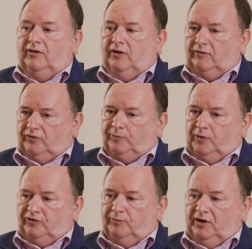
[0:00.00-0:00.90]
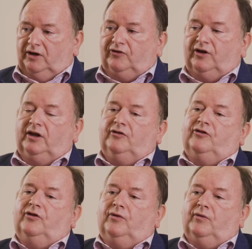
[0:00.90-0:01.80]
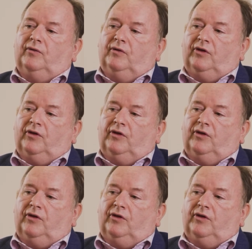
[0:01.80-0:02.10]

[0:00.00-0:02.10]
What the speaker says: that responsibility to